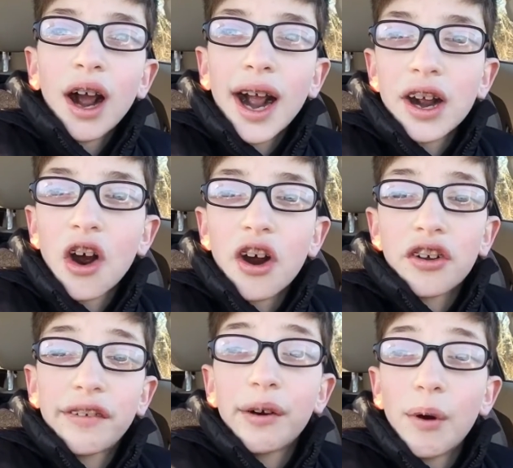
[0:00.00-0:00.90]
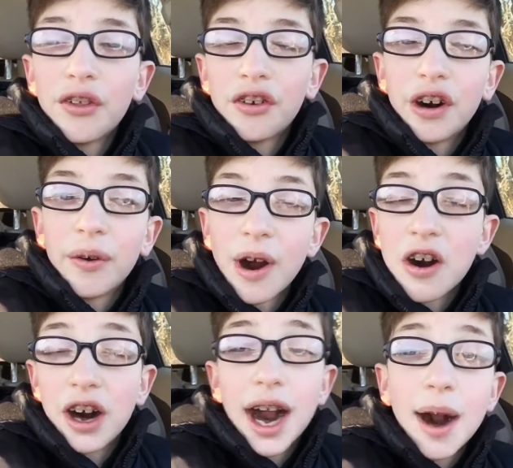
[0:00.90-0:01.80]
And guys, if you're wondering where
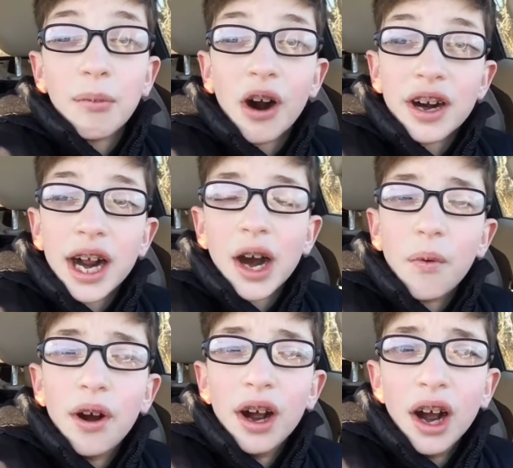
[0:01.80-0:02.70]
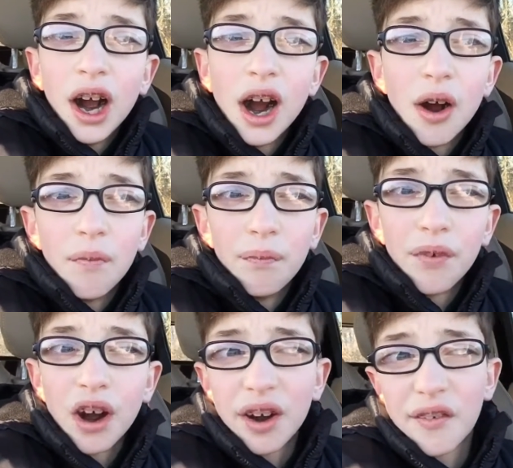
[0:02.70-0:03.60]
I am right now,
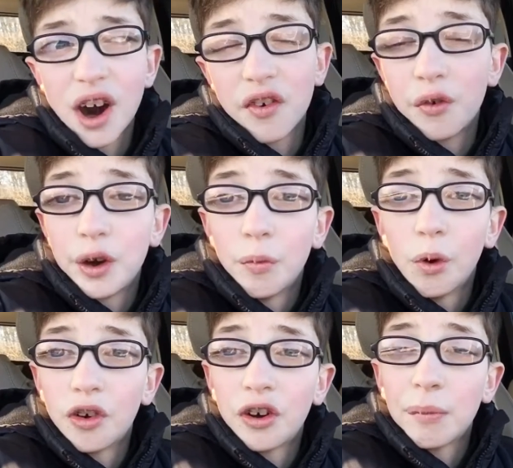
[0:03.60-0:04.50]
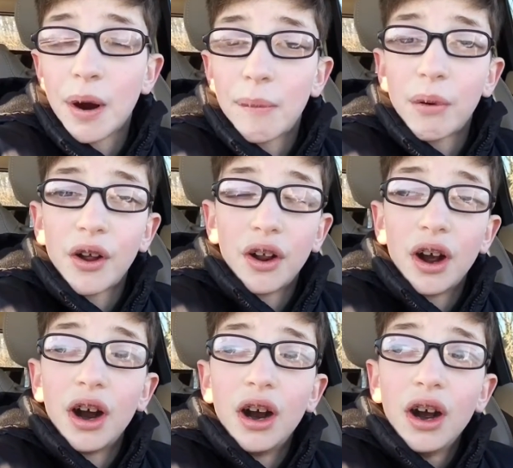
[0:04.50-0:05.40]
I'm currently watching my
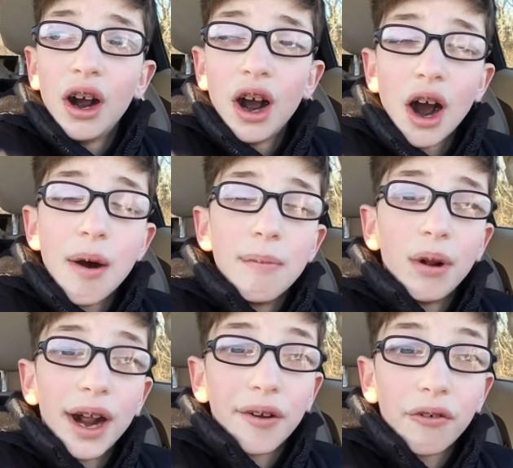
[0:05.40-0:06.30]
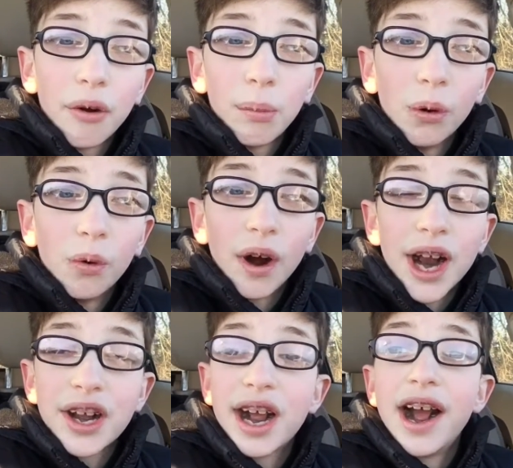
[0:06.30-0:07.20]
brother playing football,
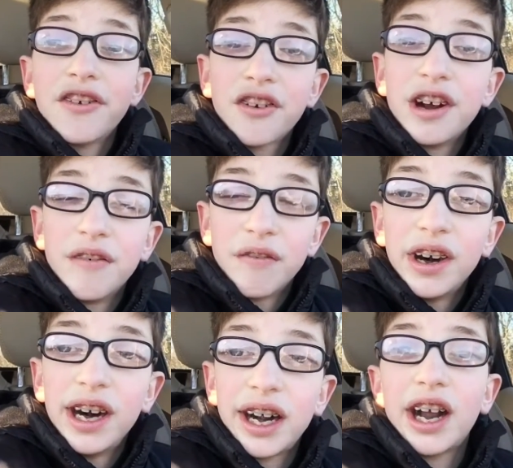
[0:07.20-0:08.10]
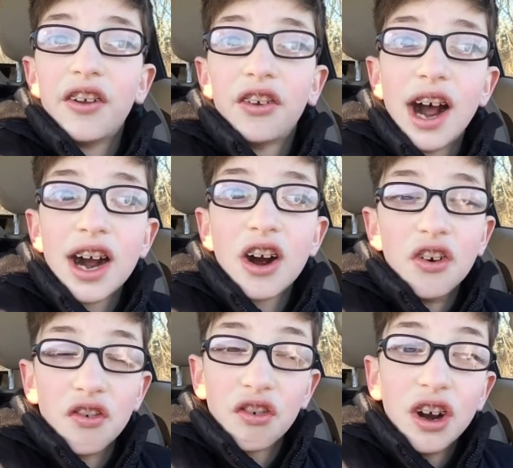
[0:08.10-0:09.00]
and yes, it really is that
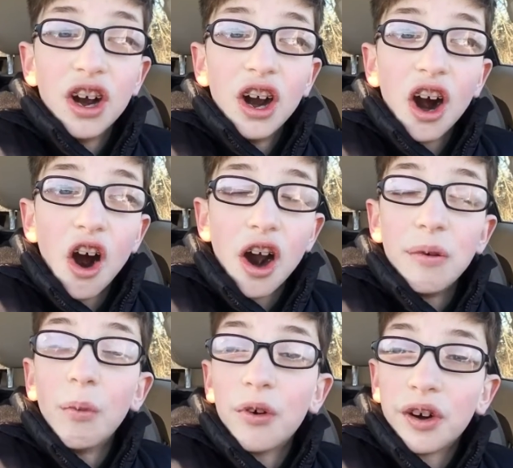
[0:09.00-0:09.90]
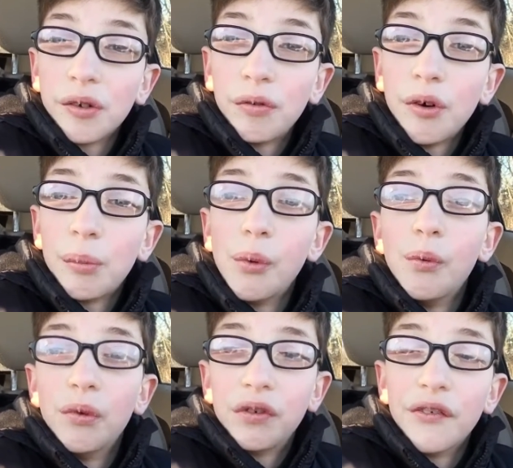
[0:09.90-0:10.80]
cold. I am watching
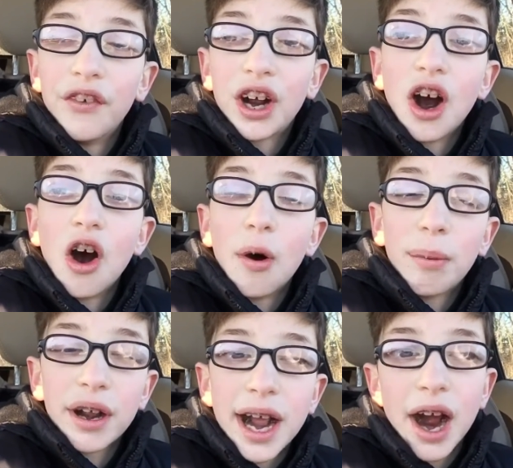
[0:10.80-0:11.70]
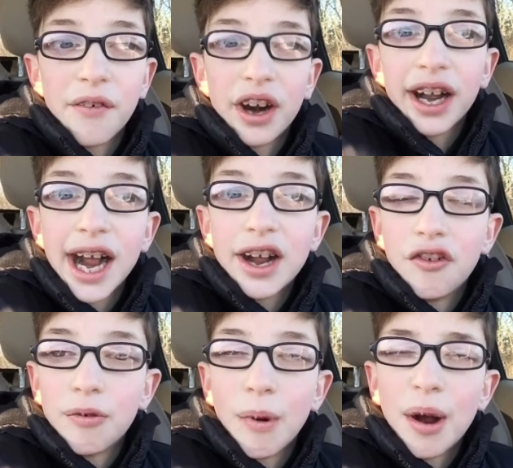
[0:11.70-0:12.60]
football from the car, but yeah, I'm going to get
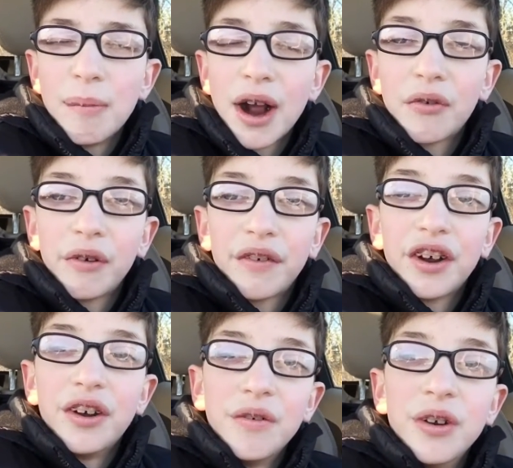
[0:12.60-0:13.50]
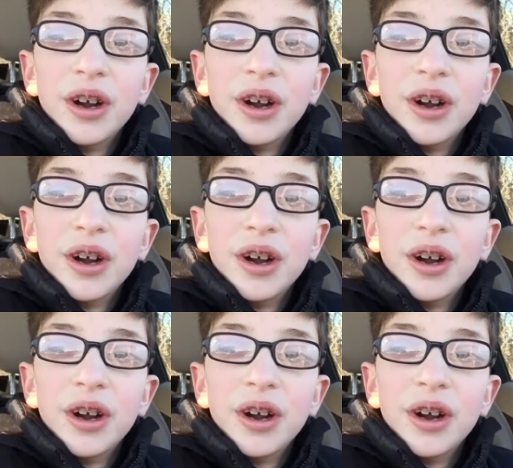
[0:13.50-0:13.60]
into my match review.